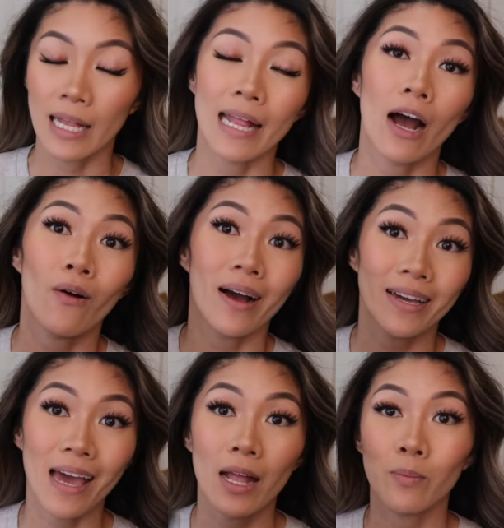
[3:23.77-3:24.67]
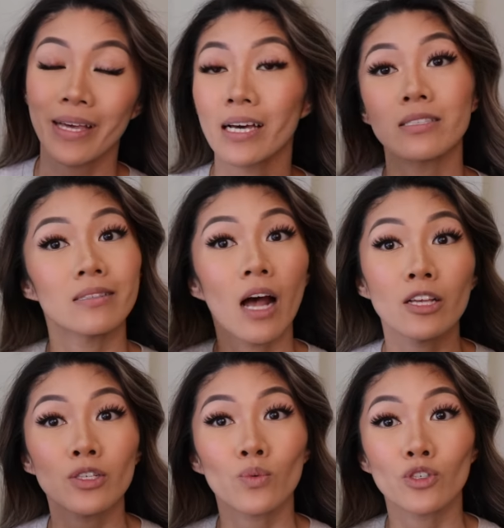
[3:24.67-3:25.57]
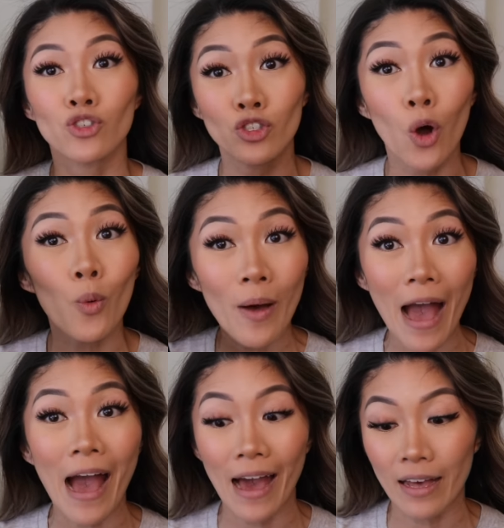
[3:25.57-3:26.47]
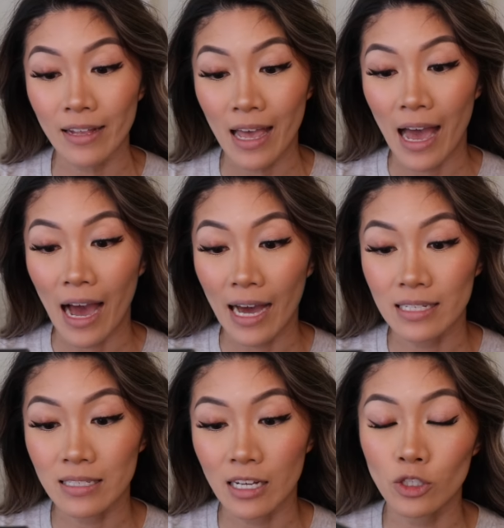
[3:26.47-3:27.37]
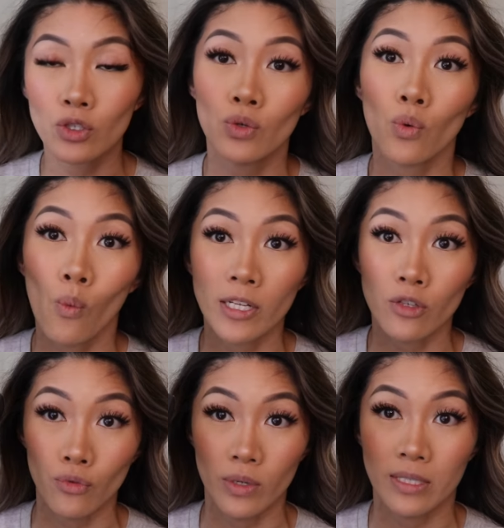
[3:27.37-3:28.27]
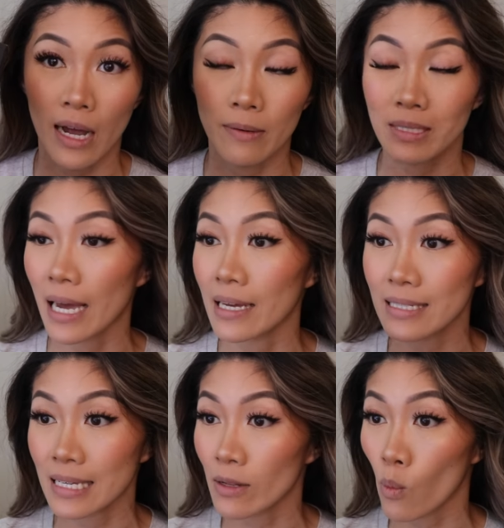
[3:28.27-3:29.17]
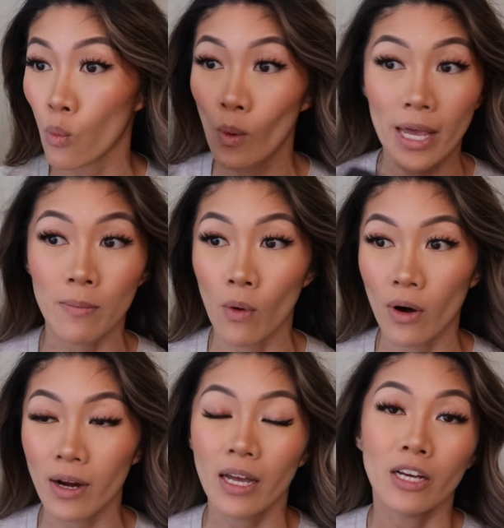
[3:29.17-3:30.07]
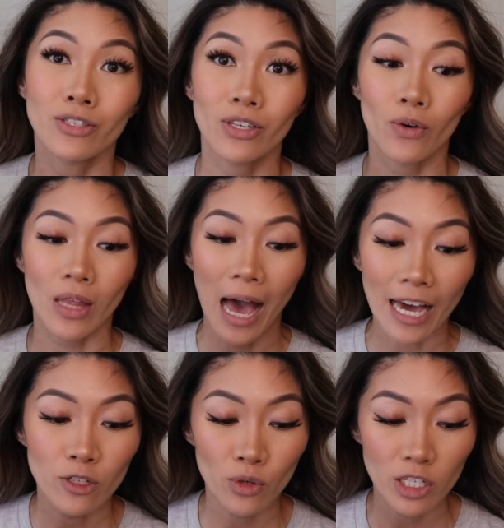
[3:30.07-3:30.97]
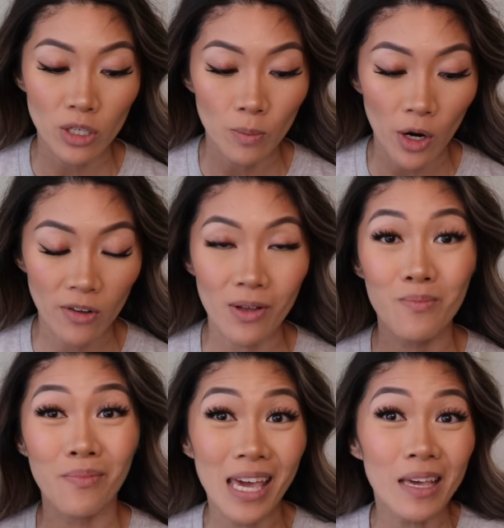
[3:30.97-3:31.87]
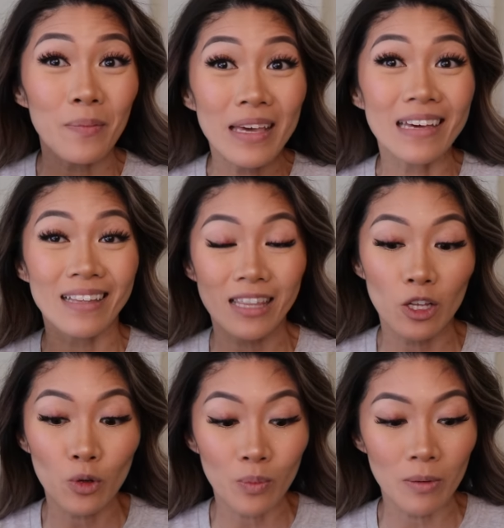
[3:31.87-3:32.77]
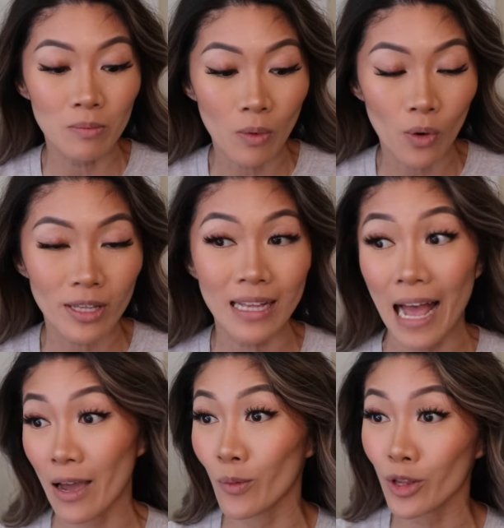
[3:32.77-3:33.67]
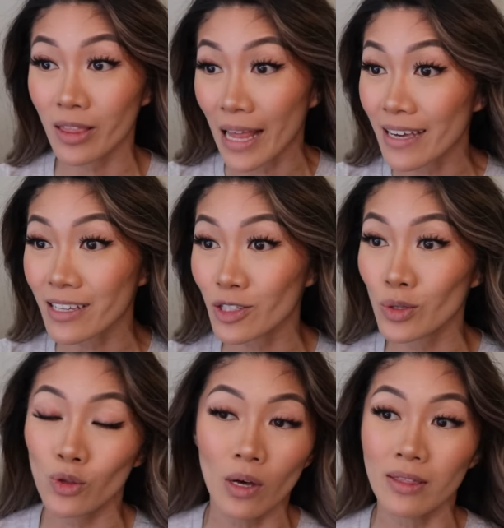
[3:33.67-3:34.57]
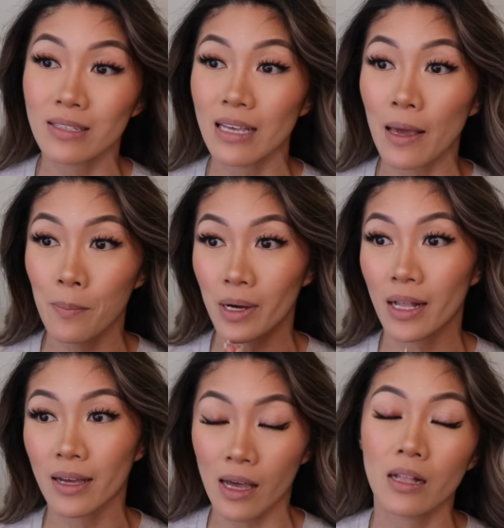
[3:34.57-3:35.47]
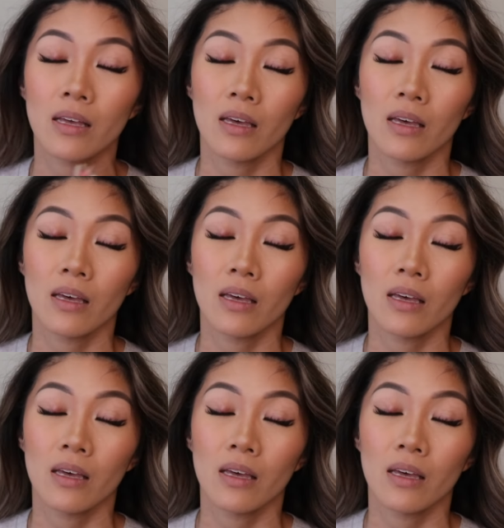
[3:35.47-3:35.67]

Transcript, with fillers: Now again, because the nozzle was so bad, I did not do one to three times. I did way more. So the hydration part of it may be a little bit more than I would like it to throughout the day, but again,